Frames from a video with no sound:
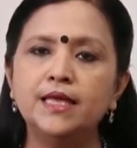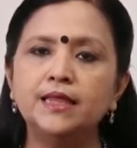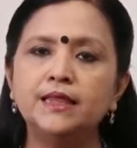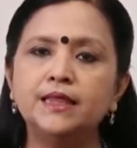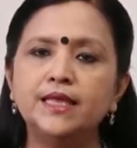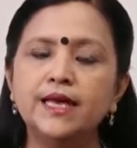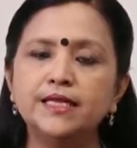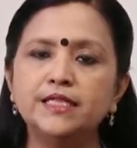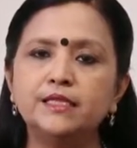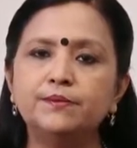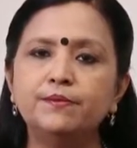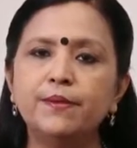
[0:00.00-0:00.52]

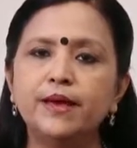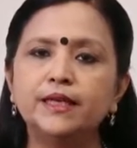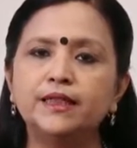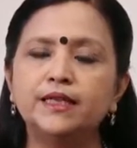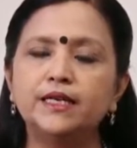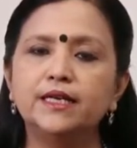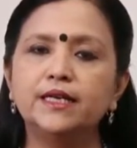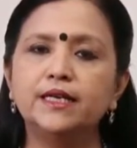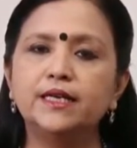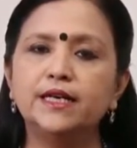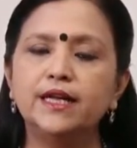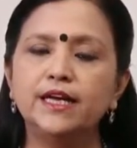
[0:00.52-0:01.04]
This
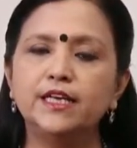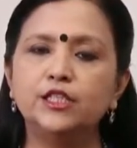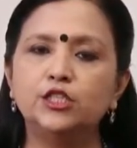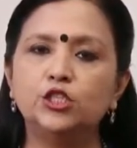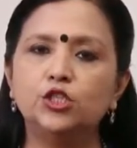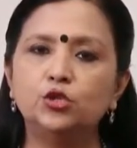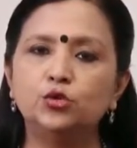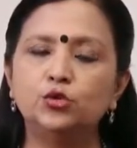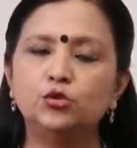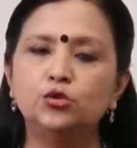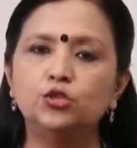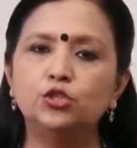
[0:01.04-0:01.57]
method is
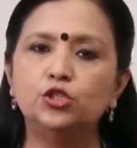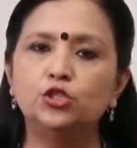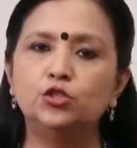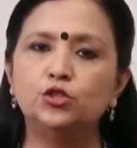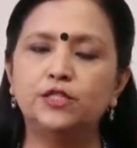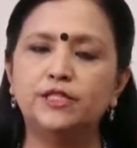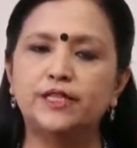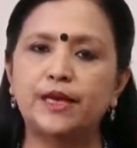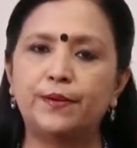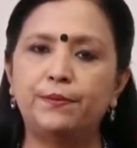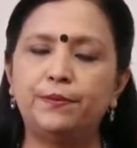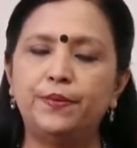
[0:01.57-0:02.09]
used to
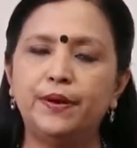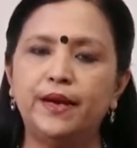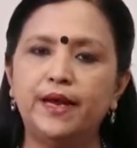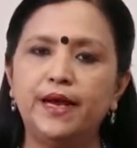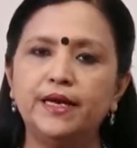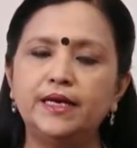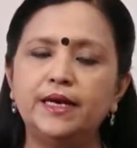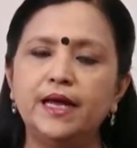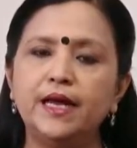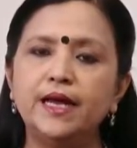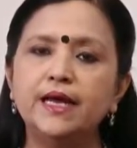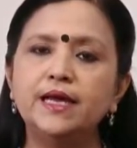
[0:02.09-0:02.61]

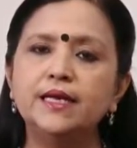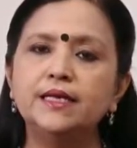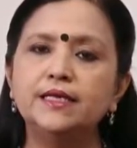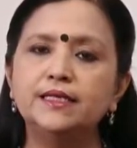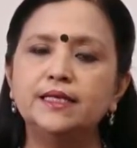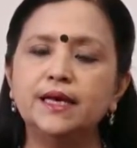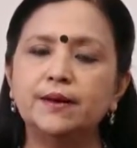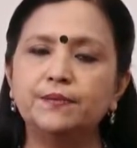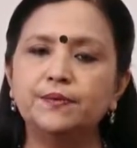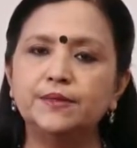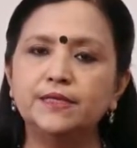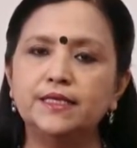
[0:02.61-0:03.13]
separate
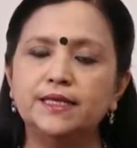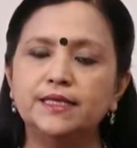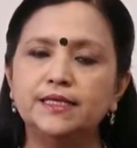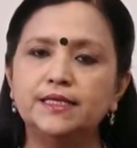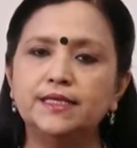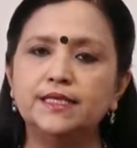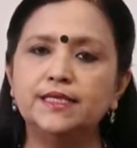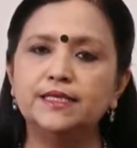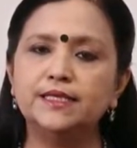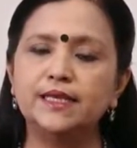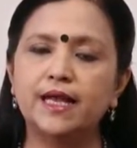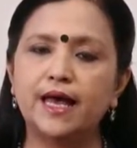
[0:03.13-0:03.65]

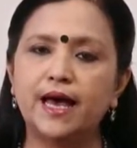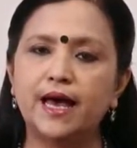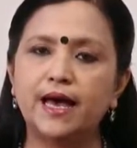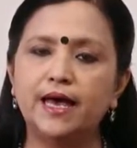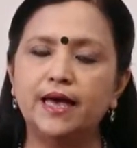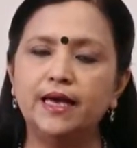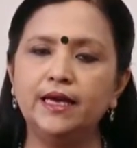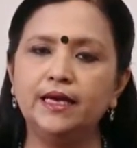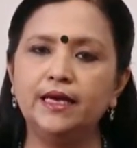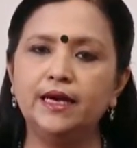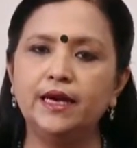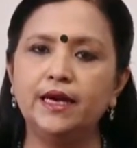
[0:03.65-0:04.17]
substances
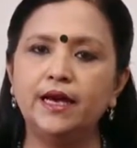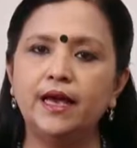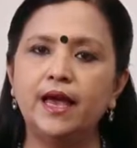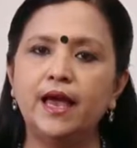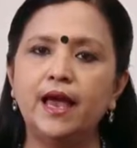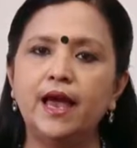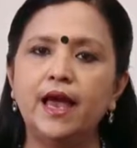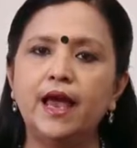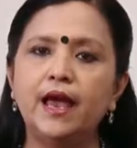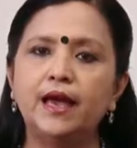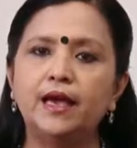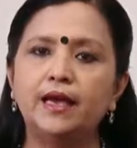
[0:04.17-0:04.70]
like
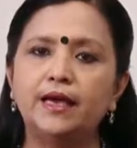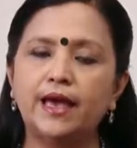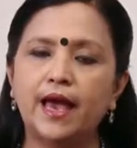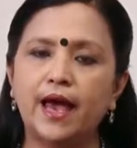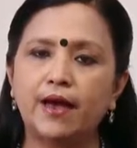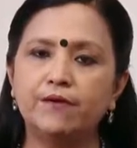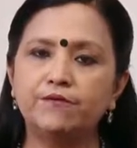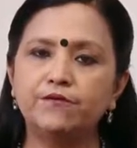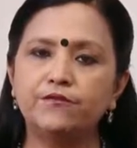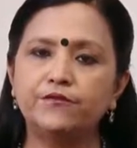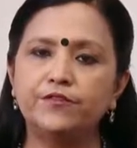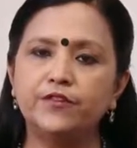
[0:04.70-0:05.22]

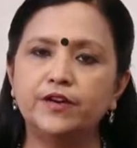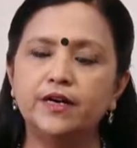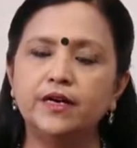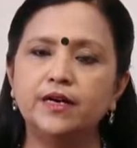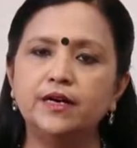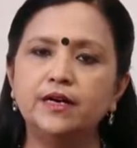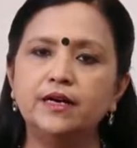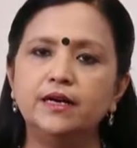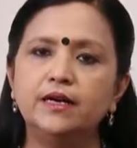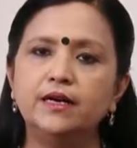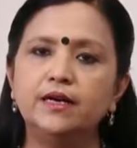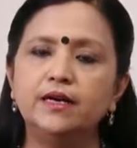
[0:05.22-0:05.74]
camphor,
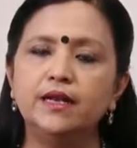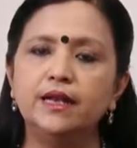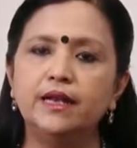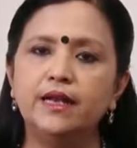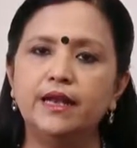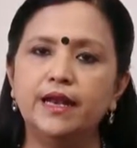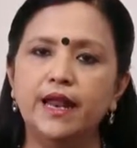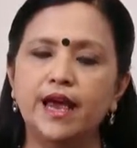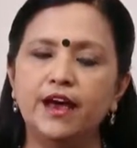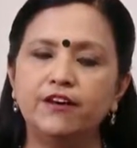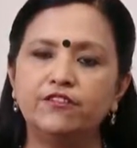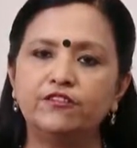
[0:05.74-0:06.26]

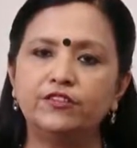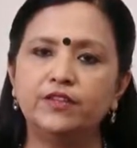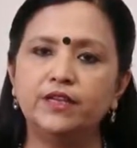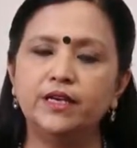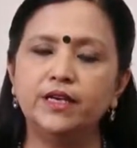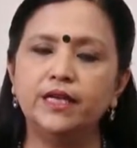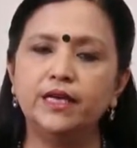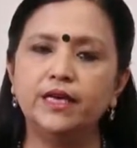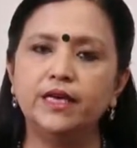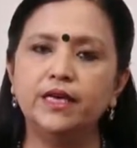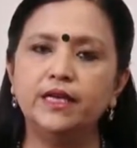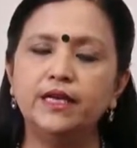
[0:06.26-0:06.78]

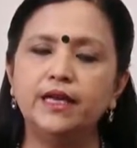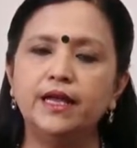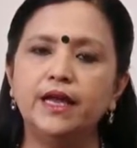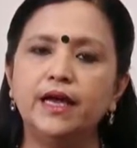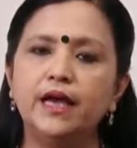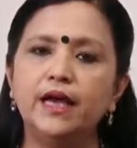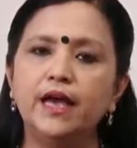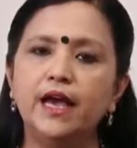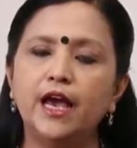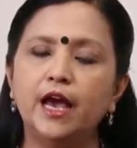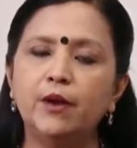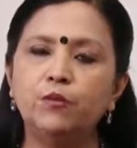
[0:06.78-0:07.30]
naphthalene,
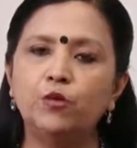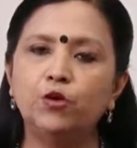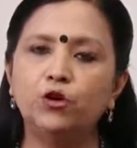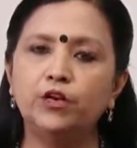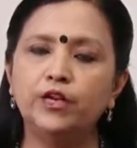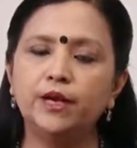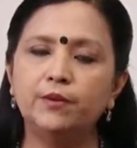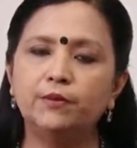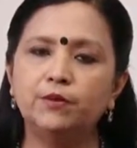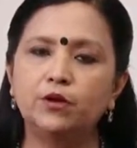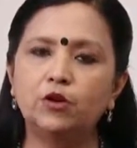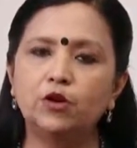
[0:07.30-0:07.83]

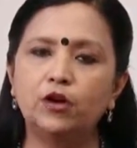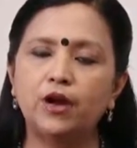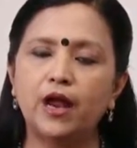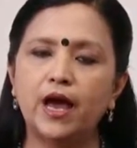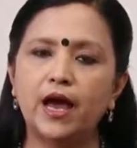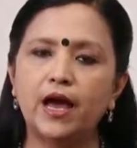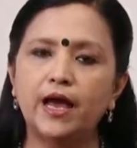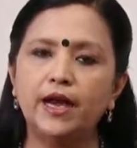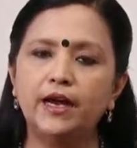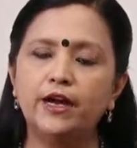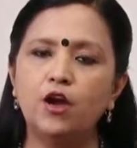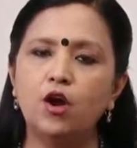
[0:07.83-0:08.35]
ammonium
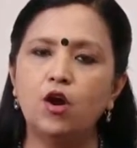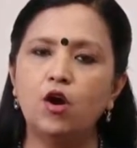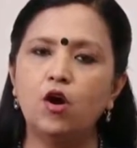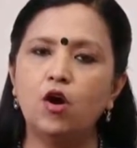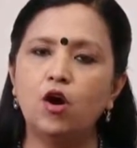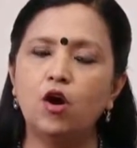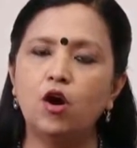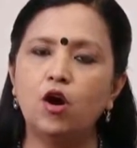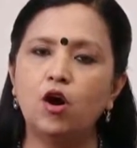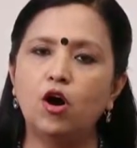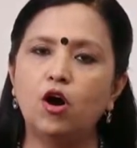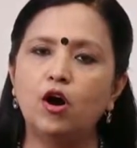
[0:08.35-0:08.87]
chloride
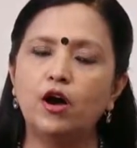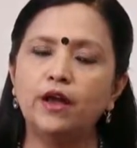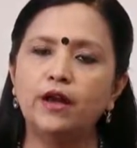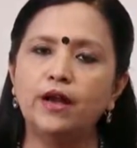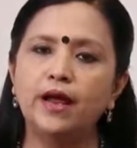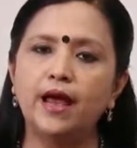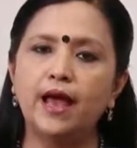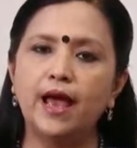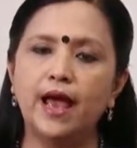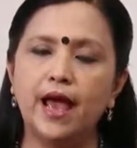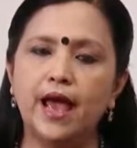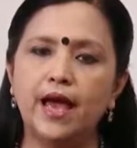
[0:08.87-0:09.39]
or
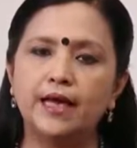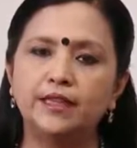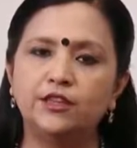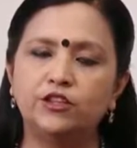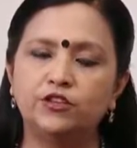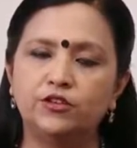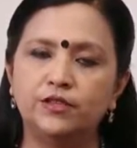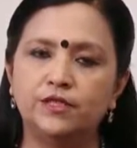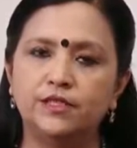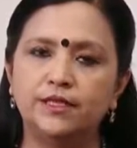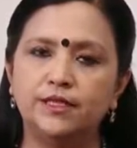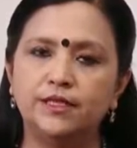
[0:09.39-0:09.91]

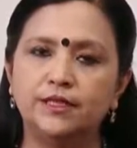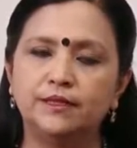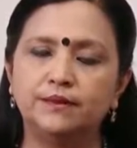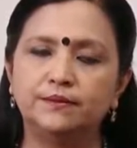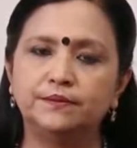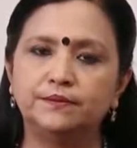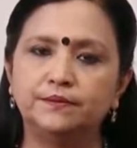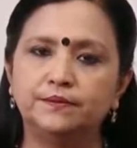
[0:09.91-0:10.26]
anthracene.